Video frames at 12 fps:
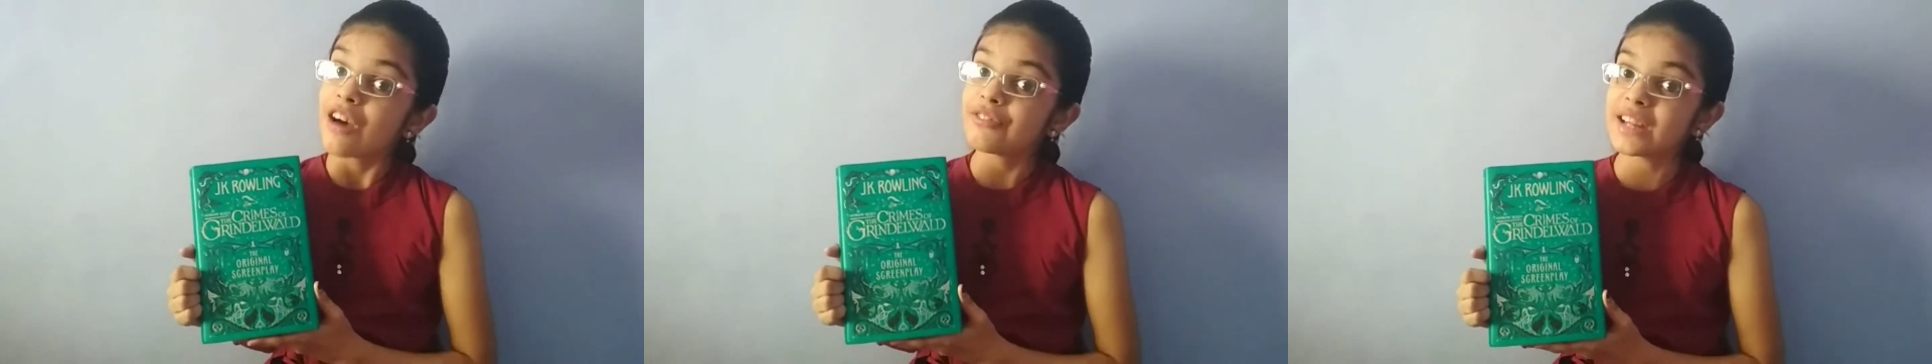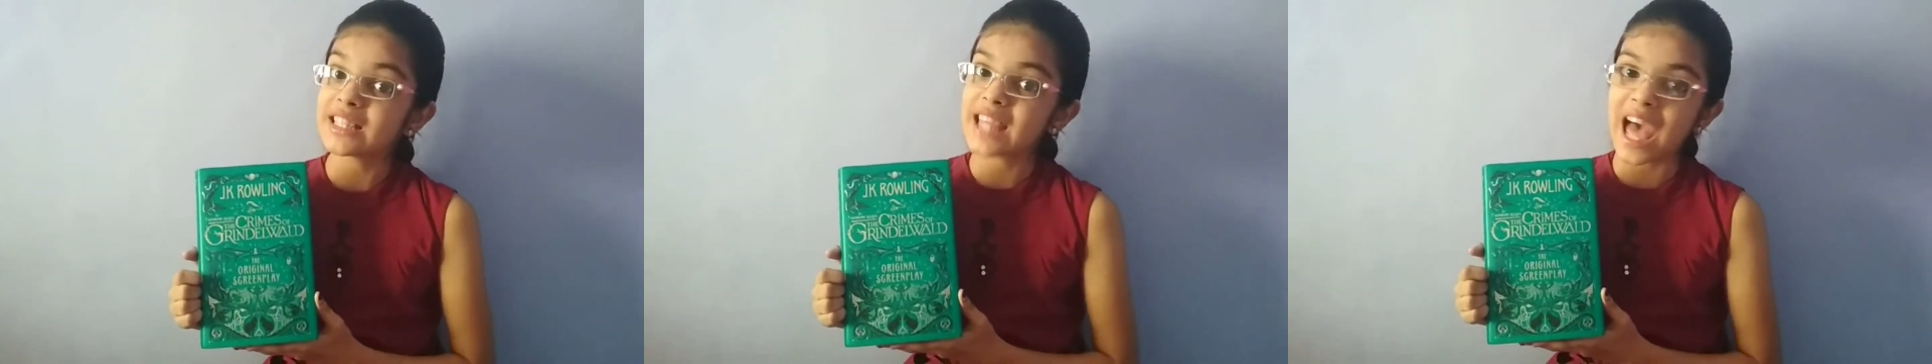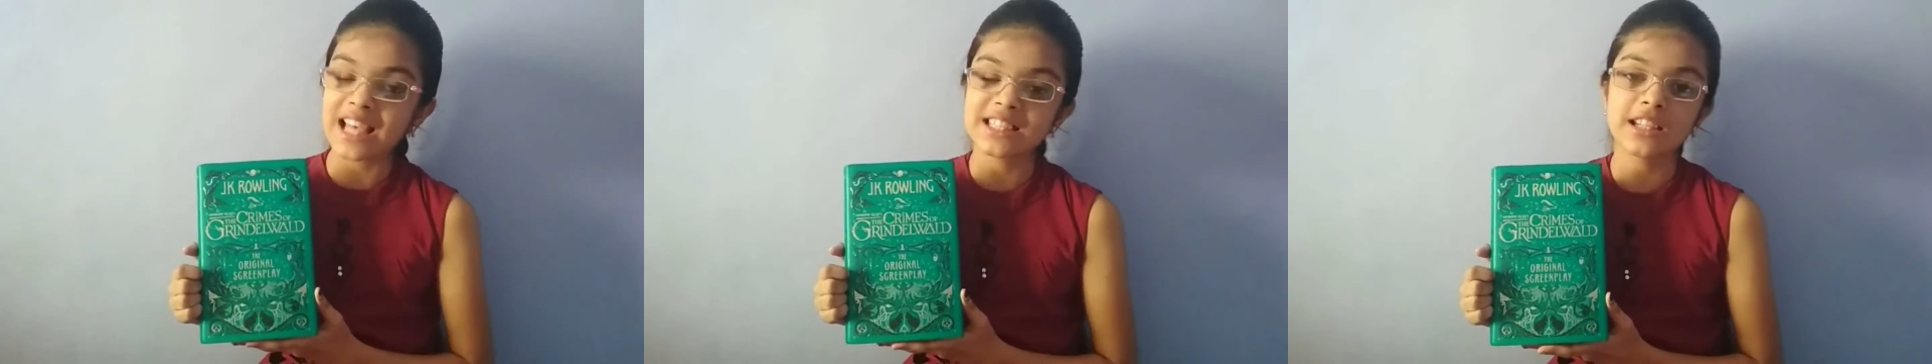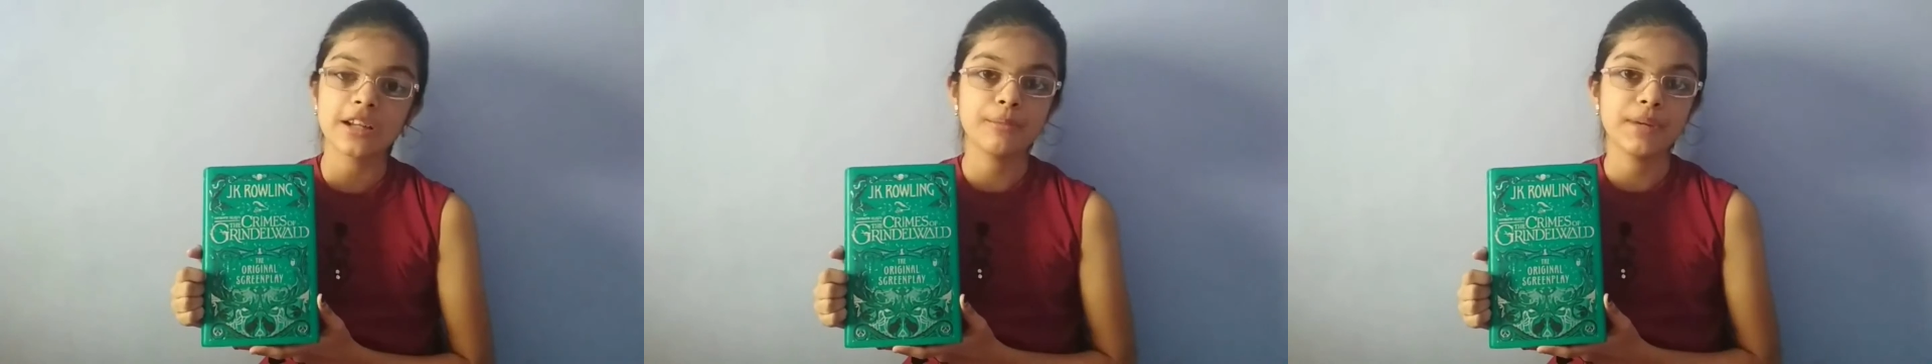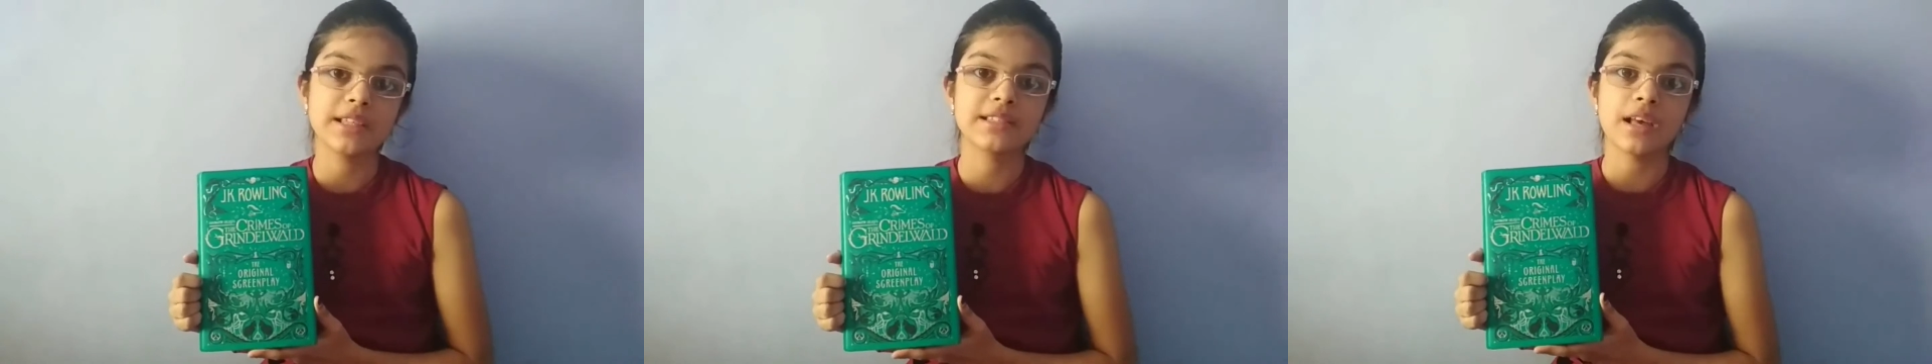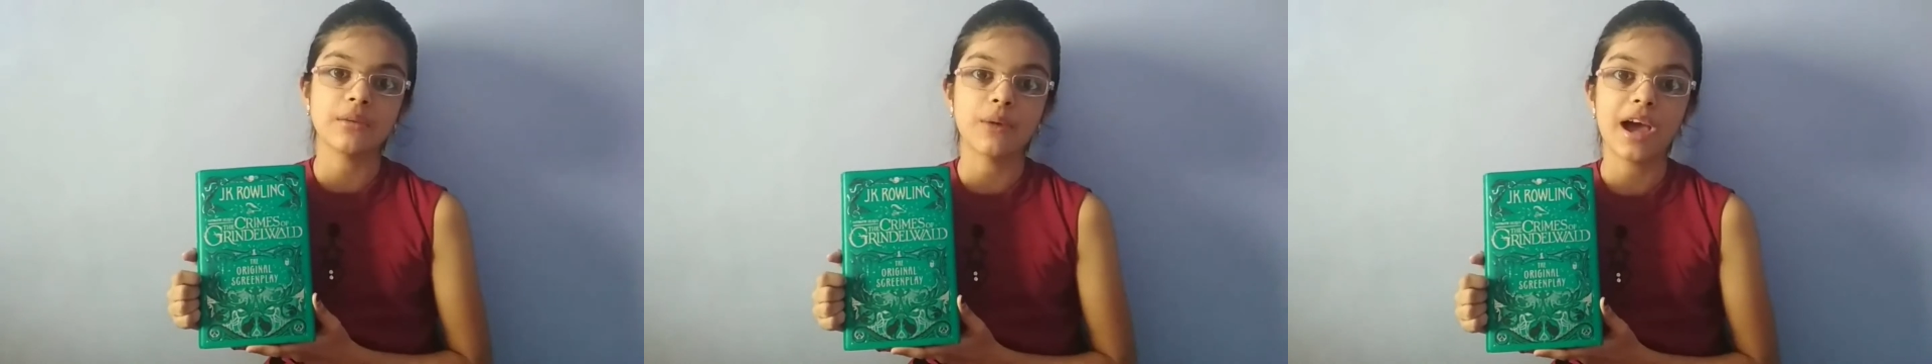Fantastic
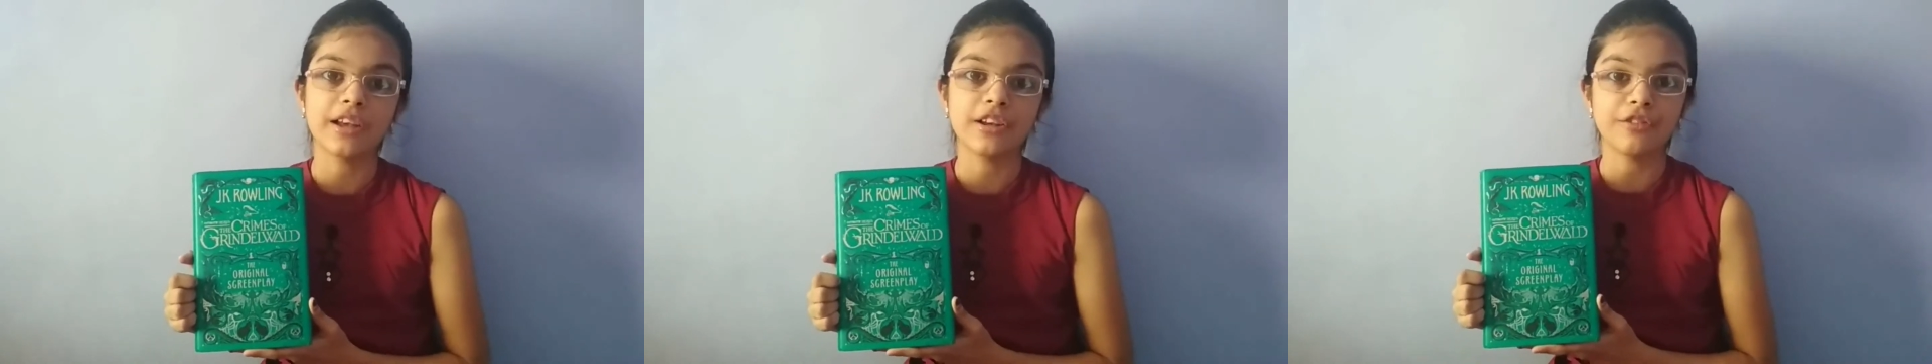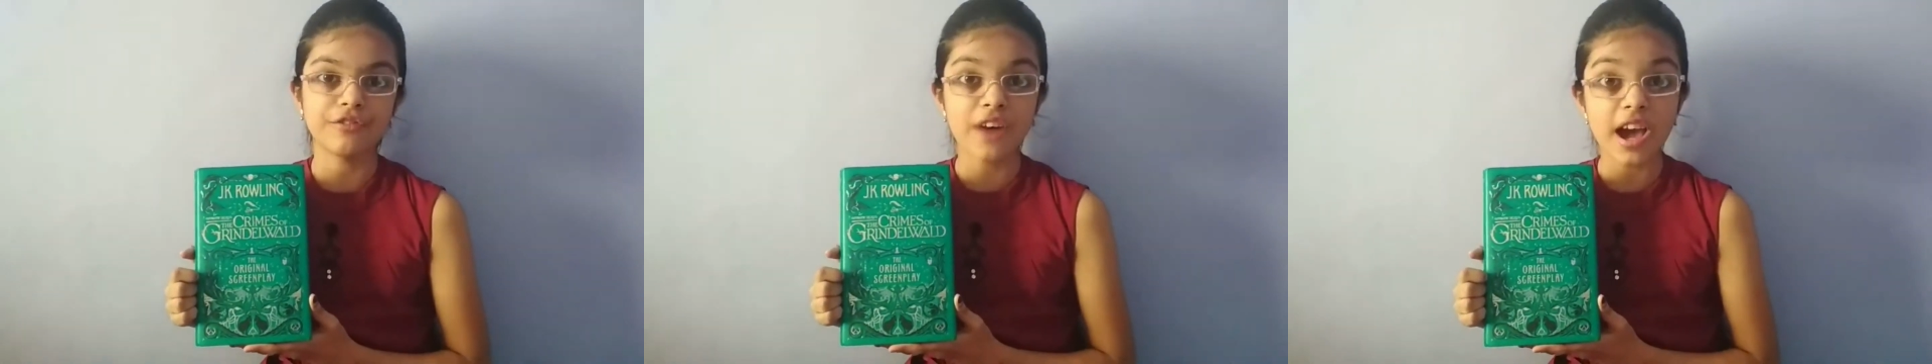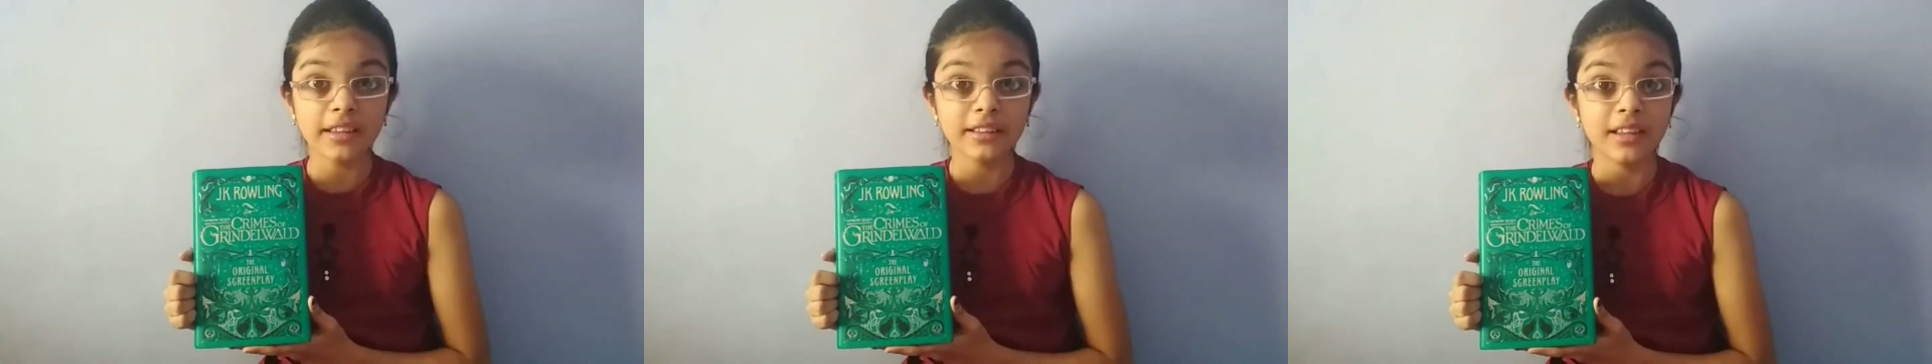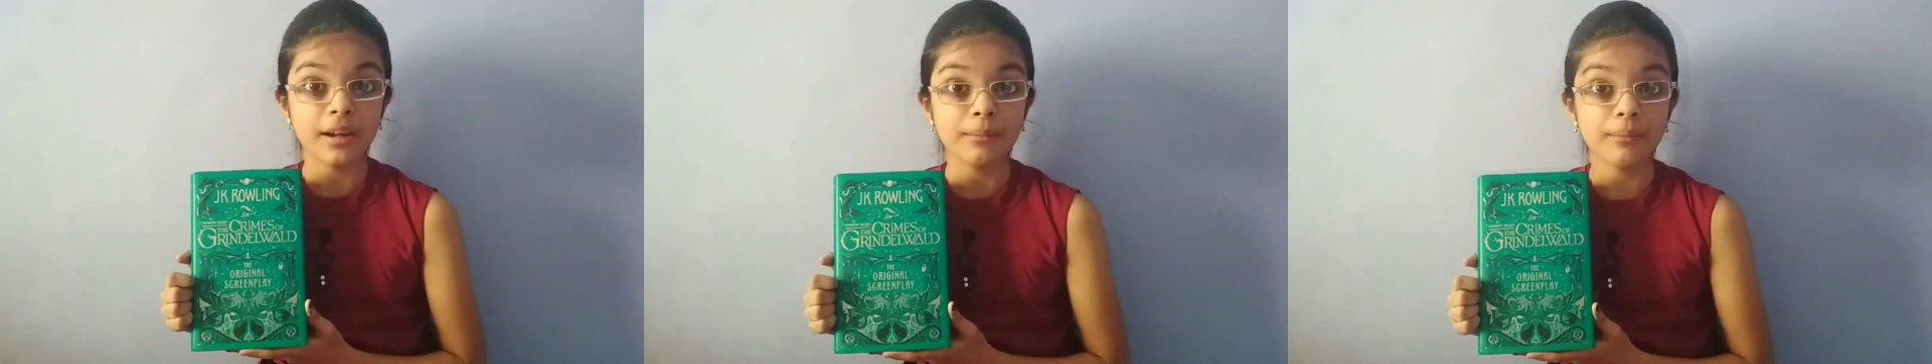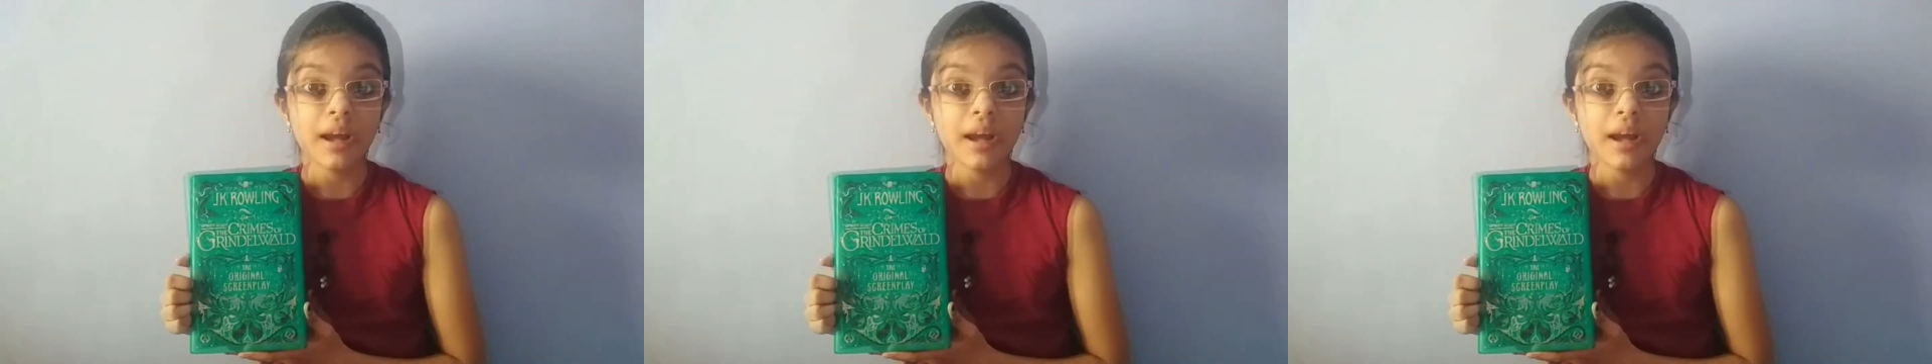Beasts and Where to Find Them,